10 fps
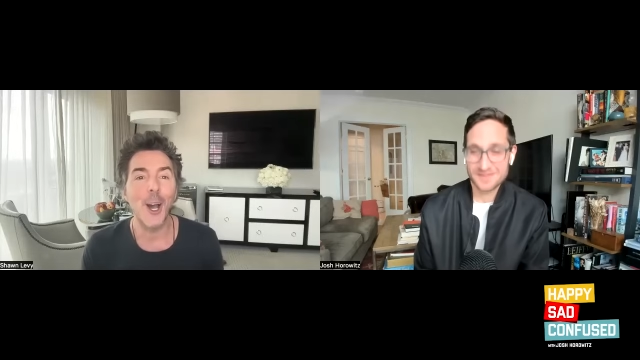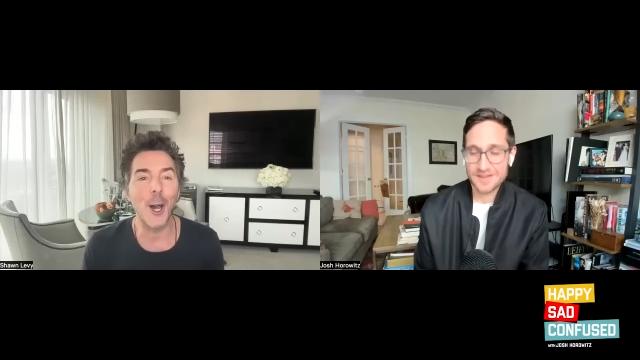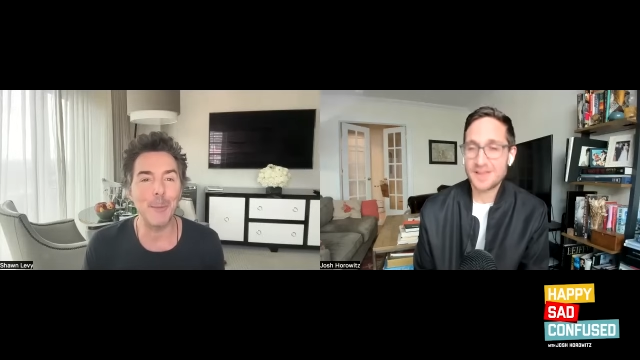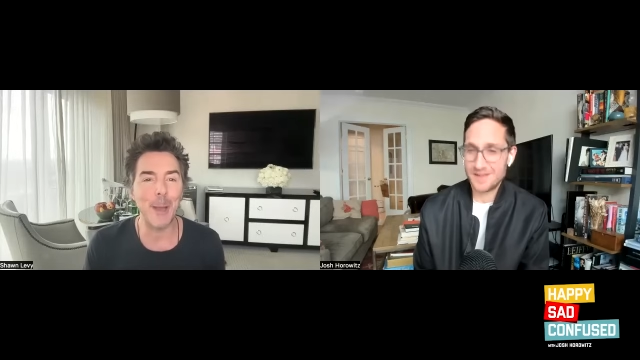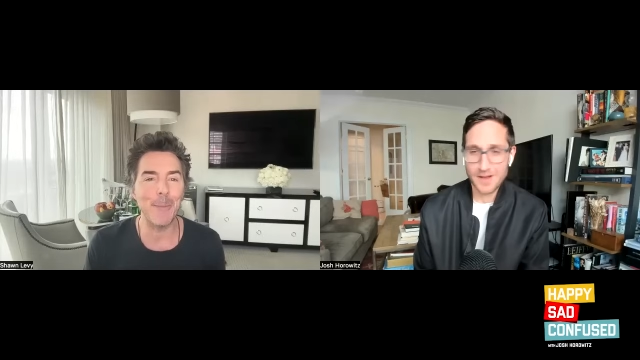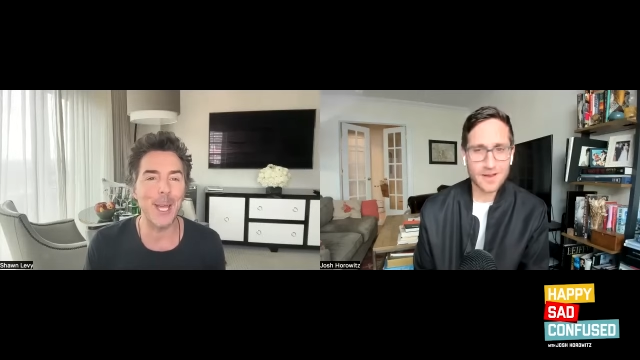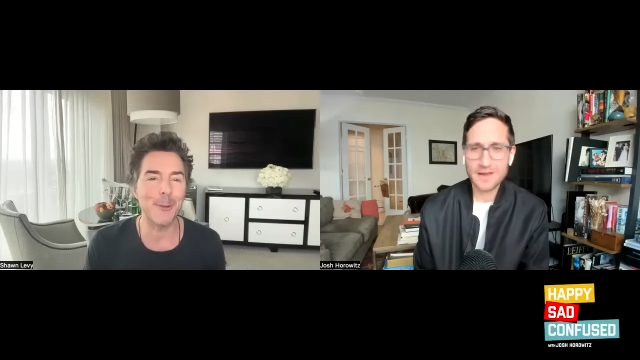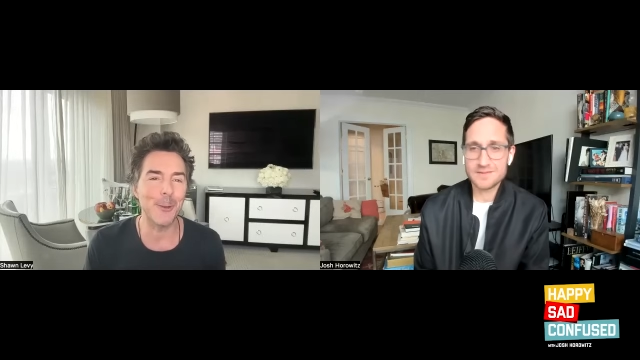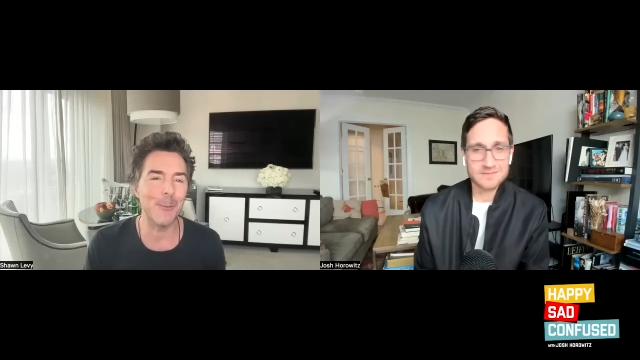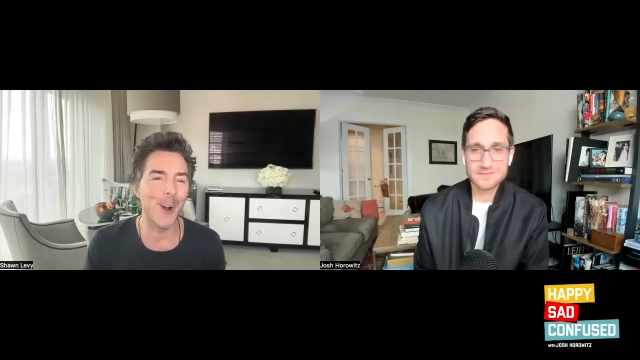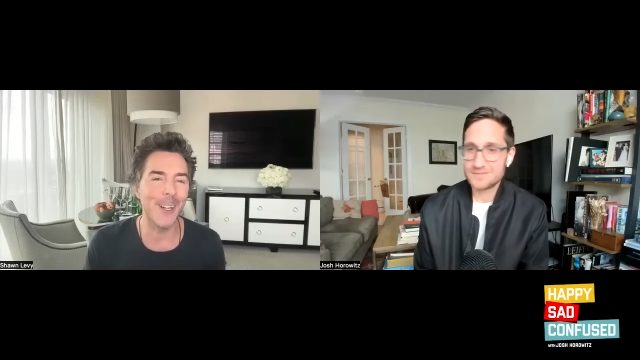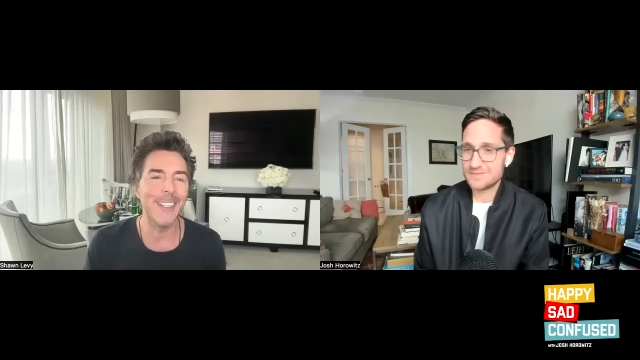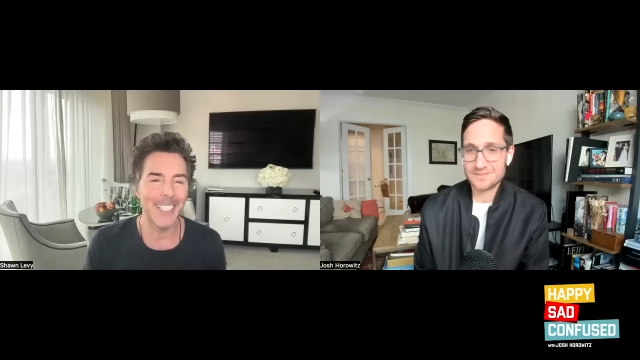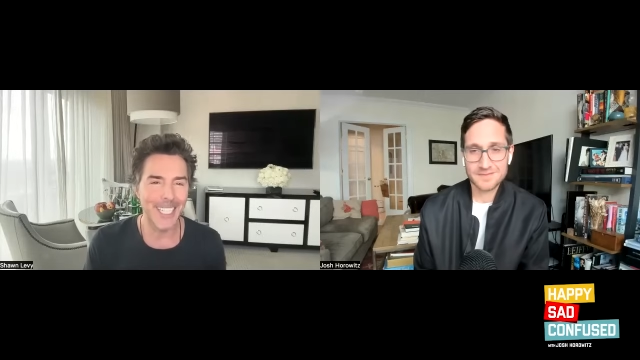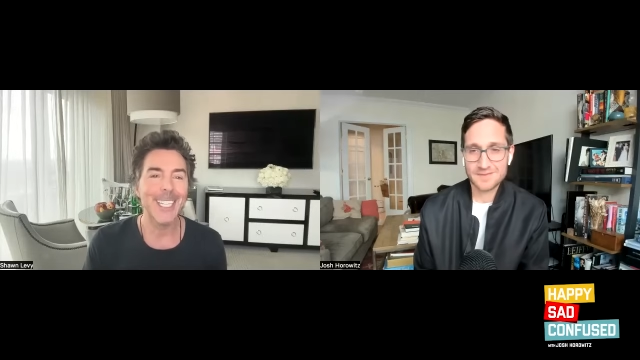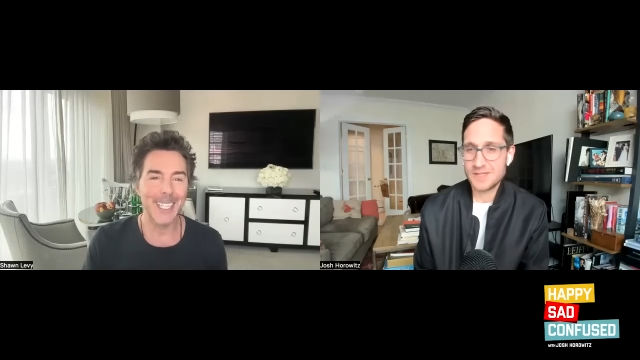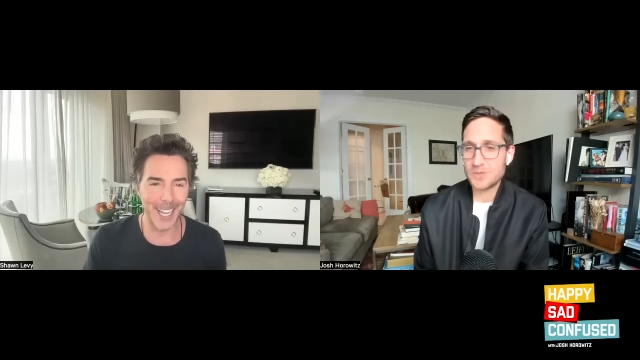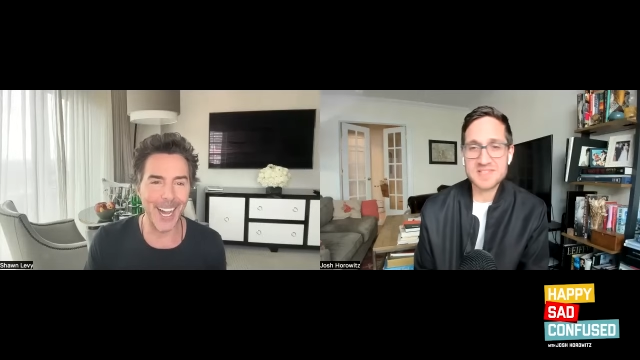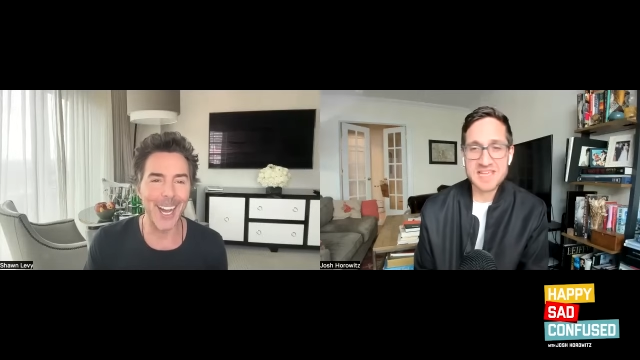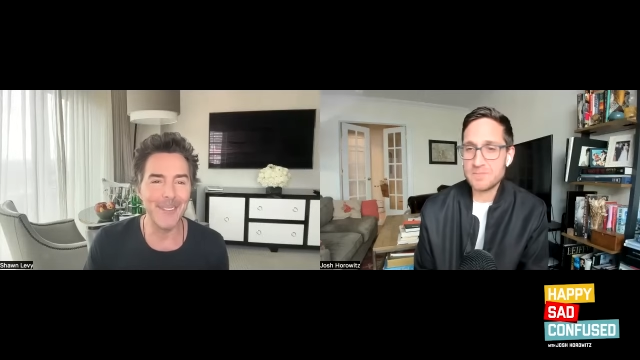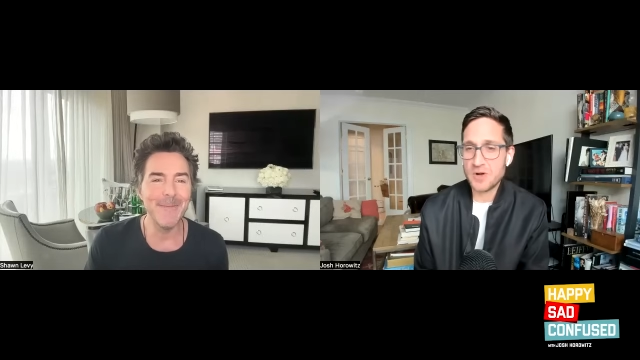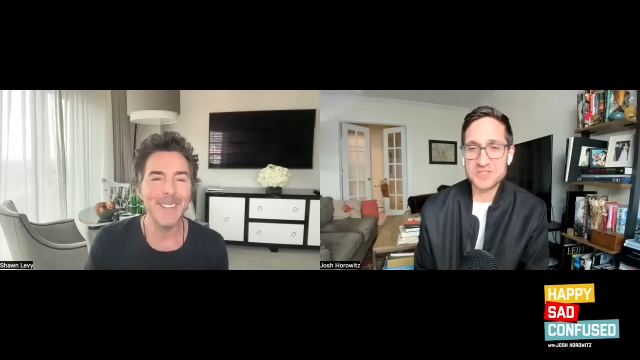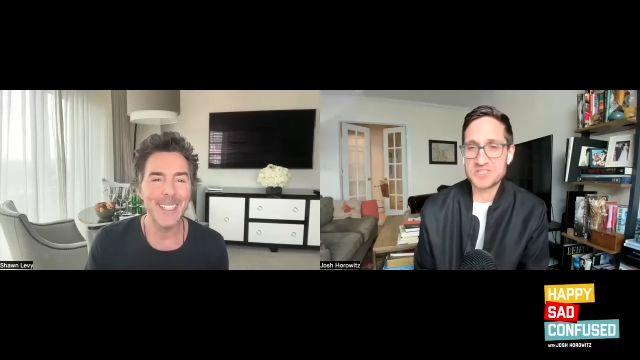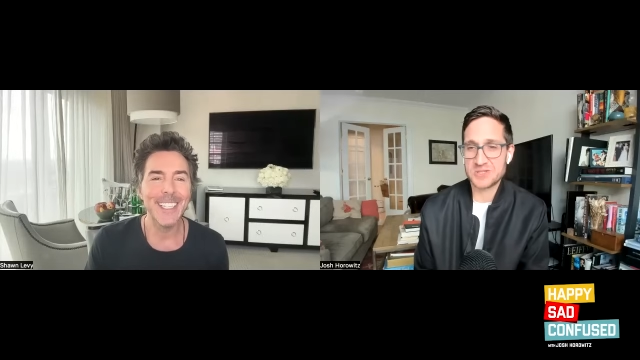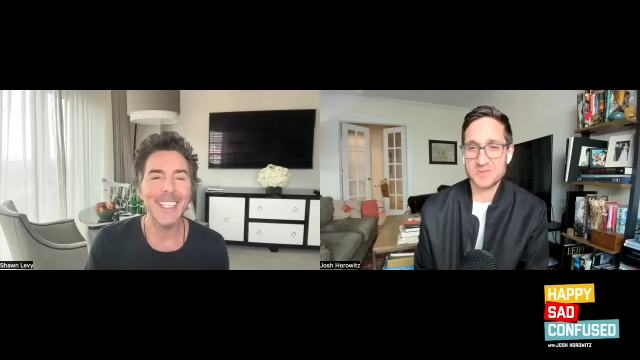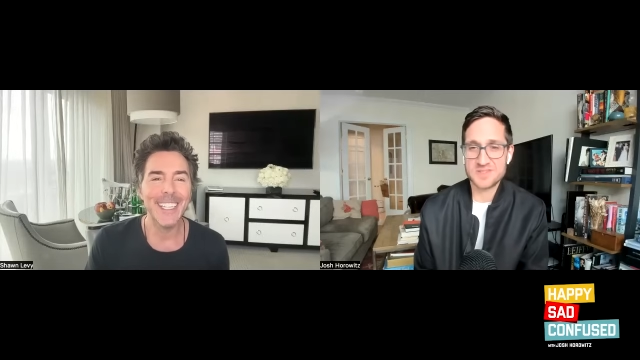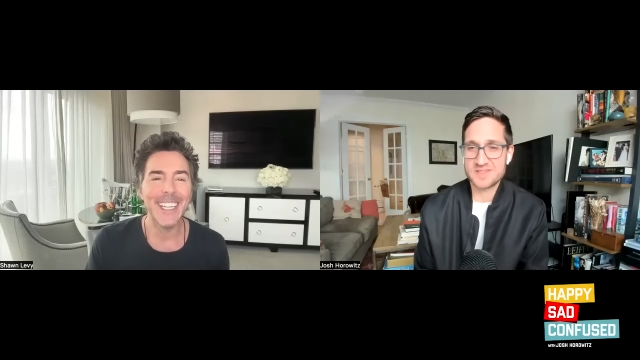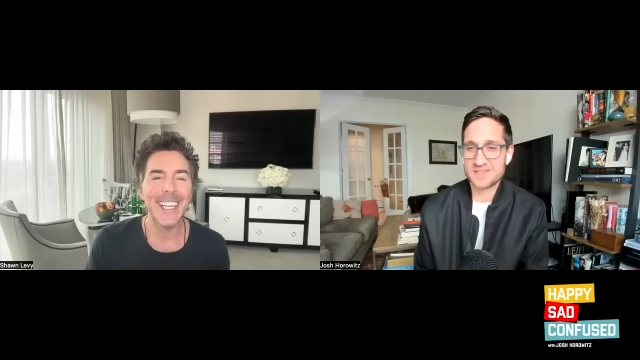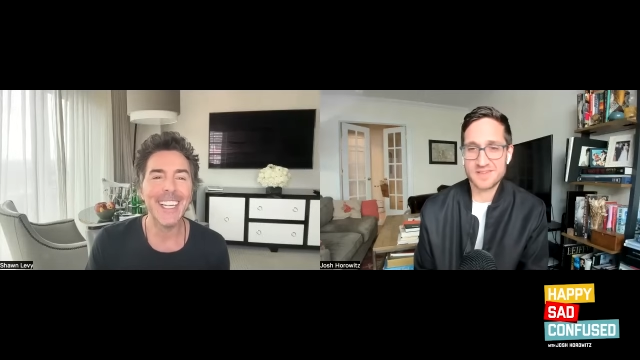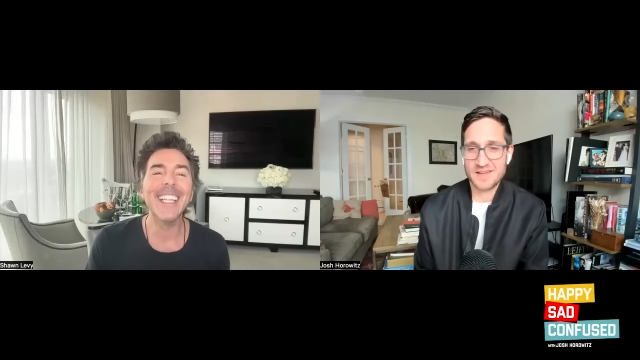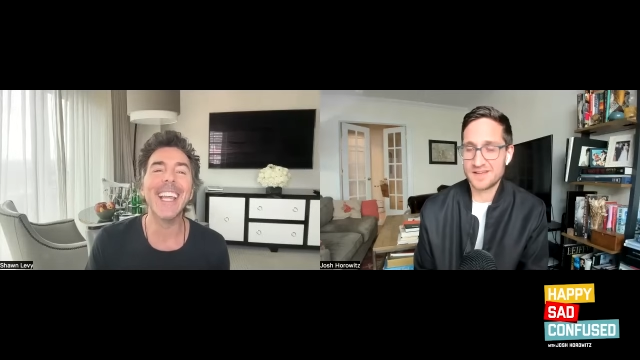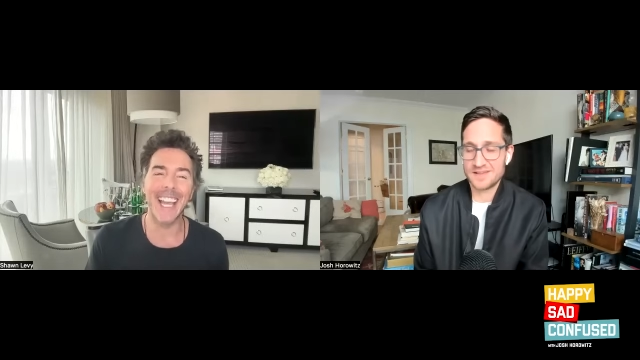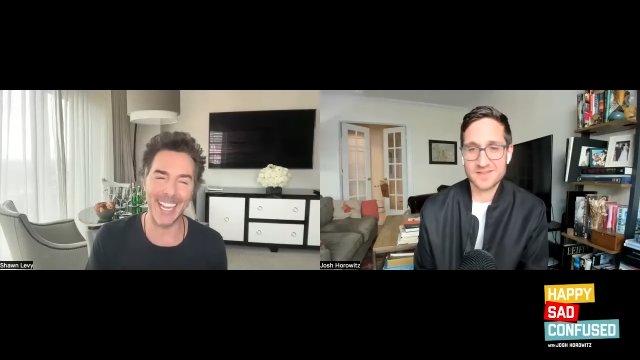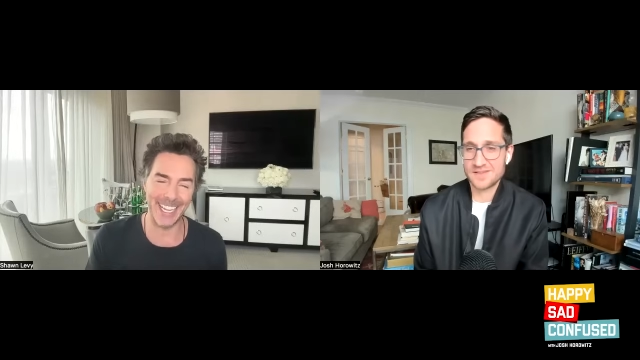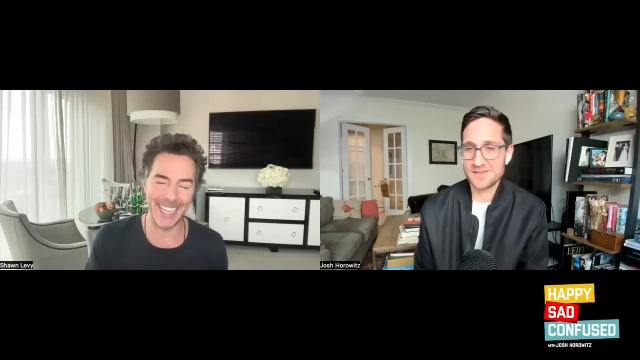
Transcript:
Speaker 1: on my okay. bedroom wall.
Speaker 2: You contain um, multitudes. Yeah, it's all